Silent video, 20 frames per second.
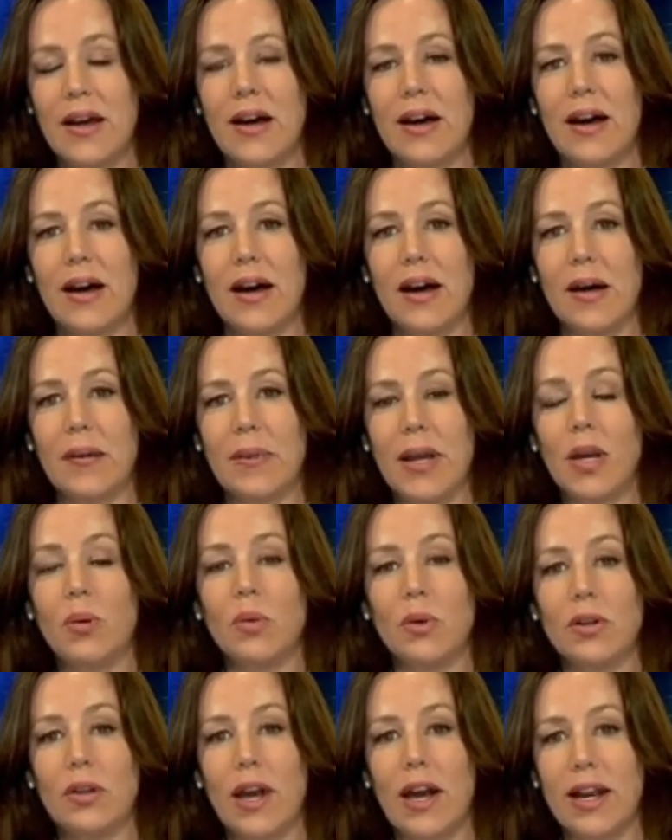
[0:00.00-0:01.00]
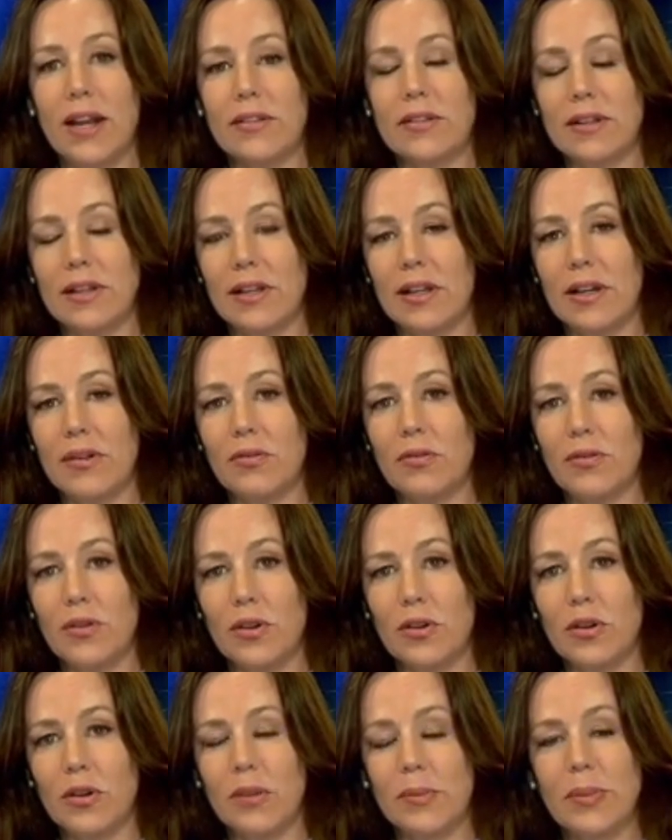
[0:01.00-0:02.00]
and will not escalate
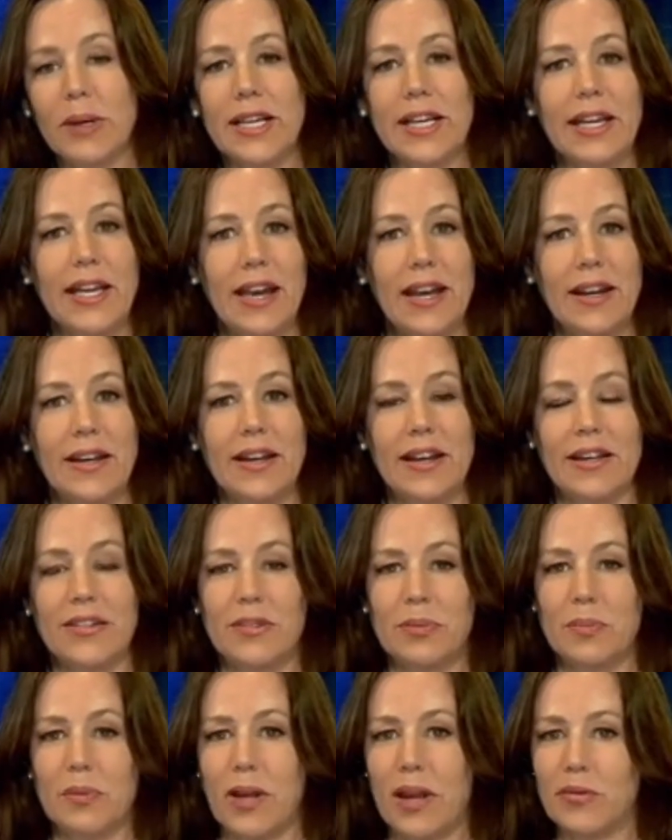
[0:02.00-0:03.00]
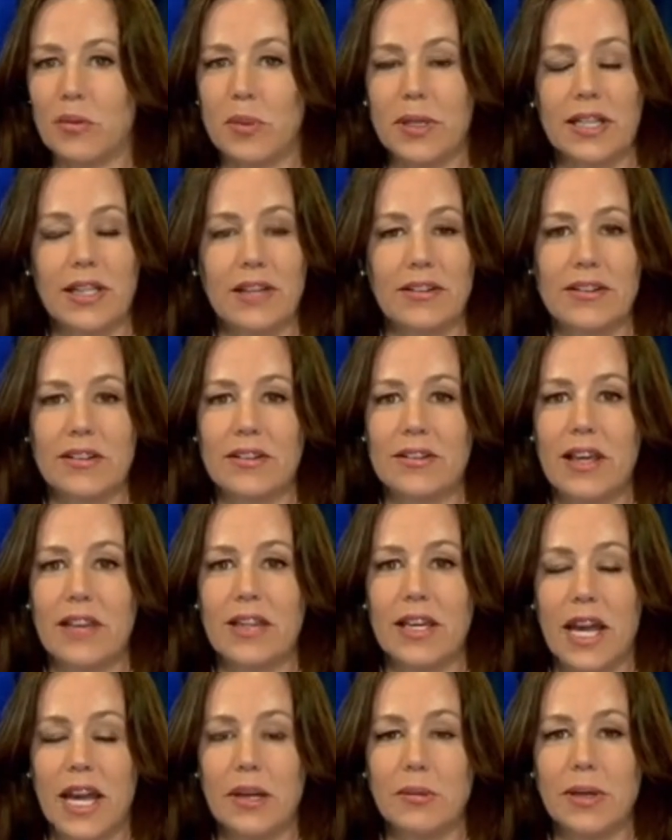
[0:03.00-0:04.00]
further. But again, as everybody likes to say,
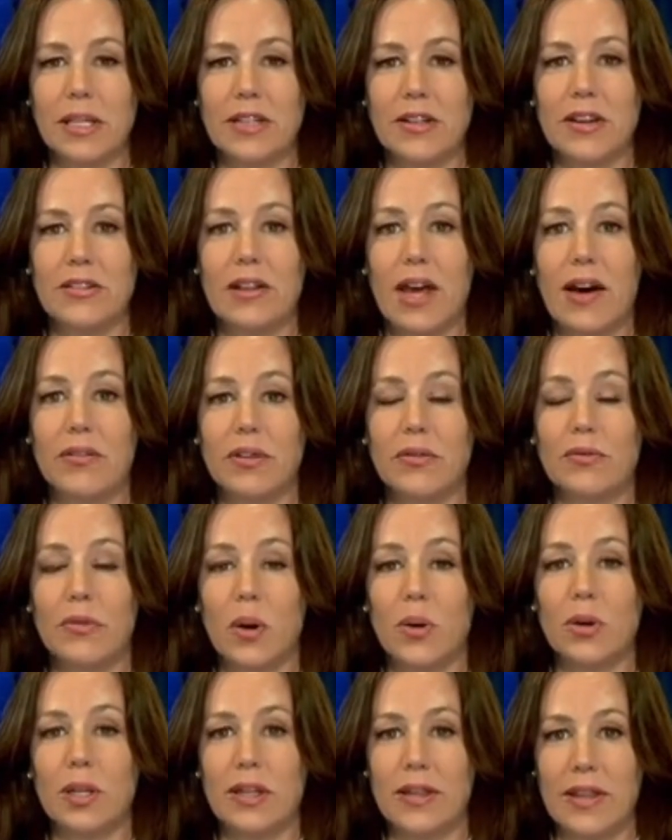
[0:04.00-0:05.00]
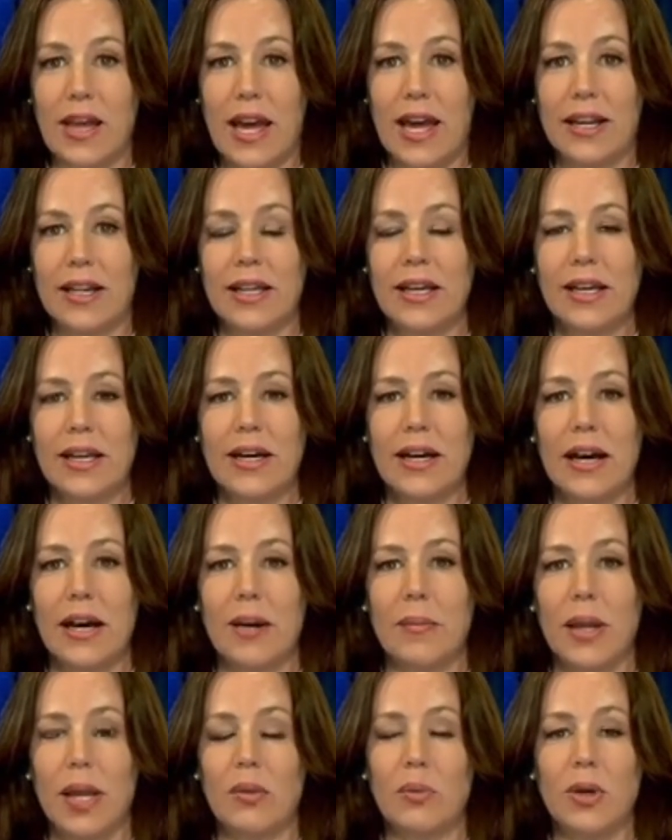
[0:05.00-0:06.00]
the enemy does have a vote in that.
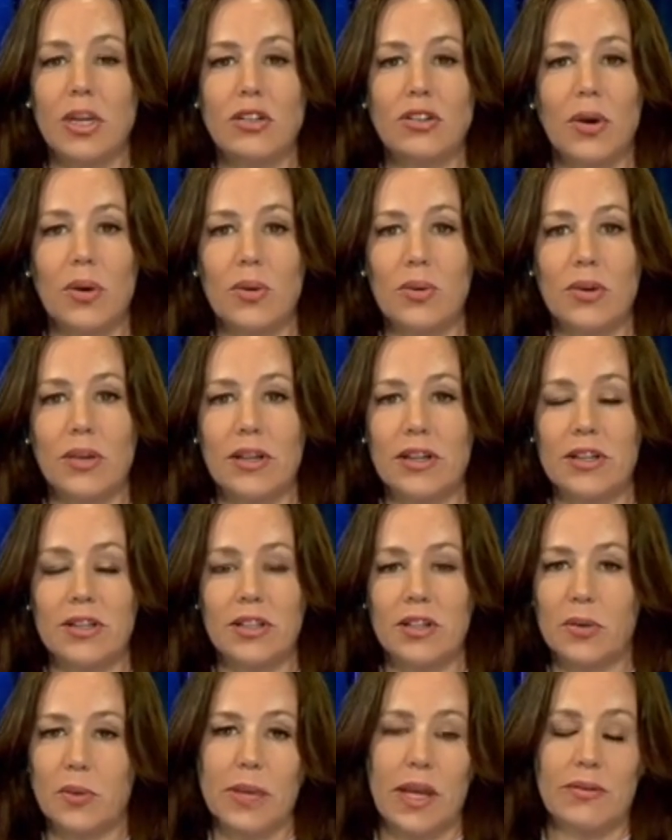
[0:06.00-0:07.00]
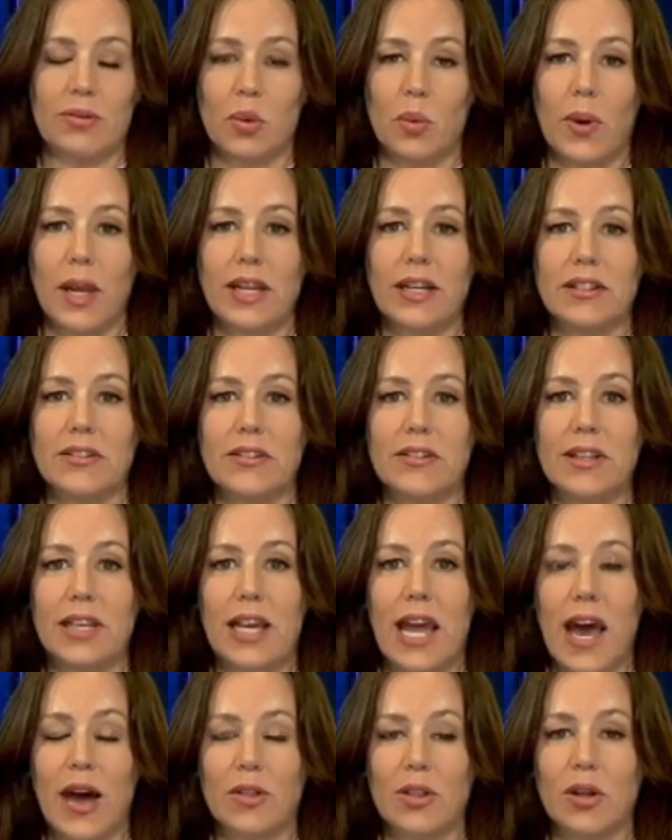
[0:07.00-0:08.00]
And we don't, we have to wait and
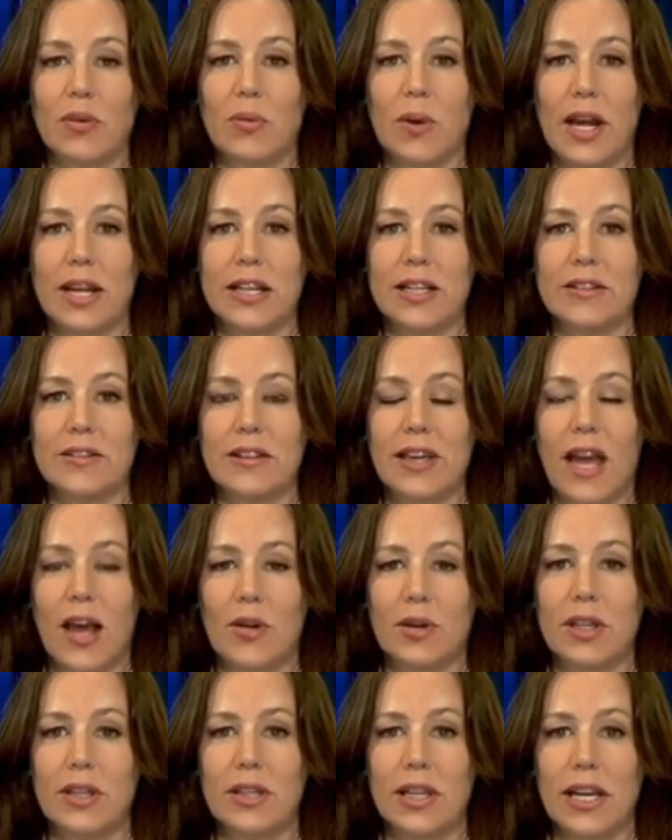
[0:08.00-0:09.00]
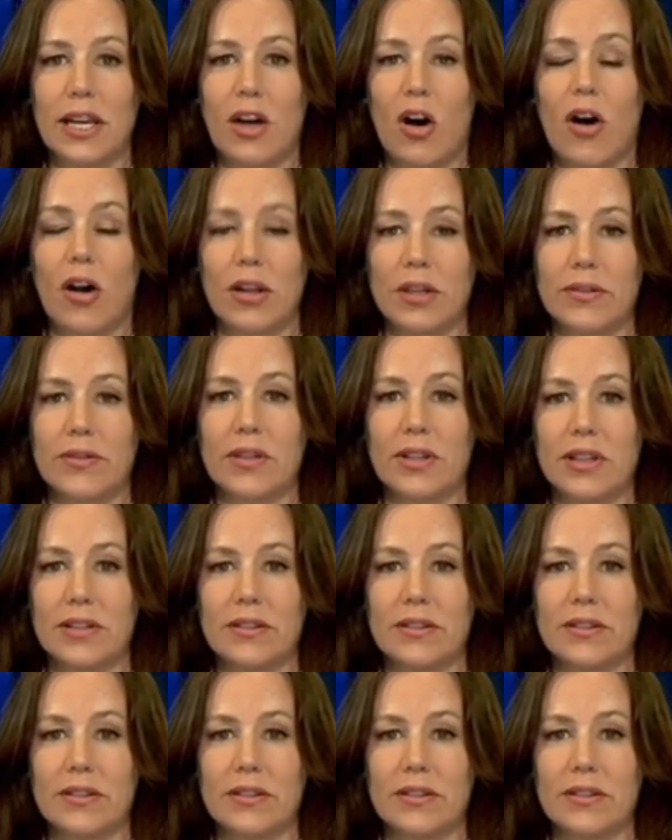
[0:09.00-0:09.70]
see how the Iranians calculate all of this,